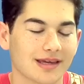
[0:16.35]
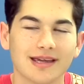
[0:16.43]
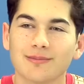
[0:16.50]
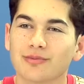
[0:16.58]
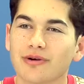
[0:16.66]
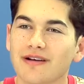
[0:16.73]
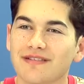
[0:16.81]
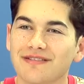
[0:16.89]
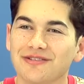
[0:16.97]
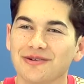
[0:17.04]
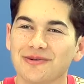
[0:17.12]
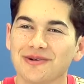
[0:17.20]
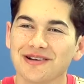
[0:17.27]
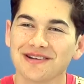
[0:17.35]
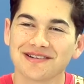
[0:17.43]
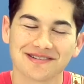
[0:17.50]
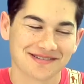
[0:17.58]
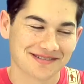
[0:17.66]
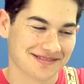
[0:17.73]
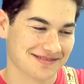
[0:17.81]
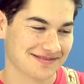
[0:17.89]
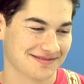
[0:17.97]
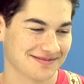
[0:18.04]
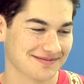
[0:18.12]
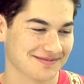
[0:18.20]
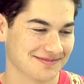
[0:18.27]
Improv everywhere.
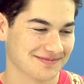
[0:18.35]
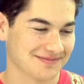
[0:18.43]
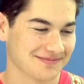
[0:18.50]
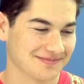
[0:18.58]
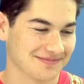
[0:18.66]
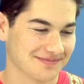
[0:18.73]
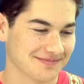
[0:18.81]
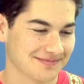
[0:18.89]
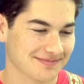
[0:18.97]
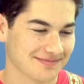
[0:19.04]
Welcome everybody to the 12th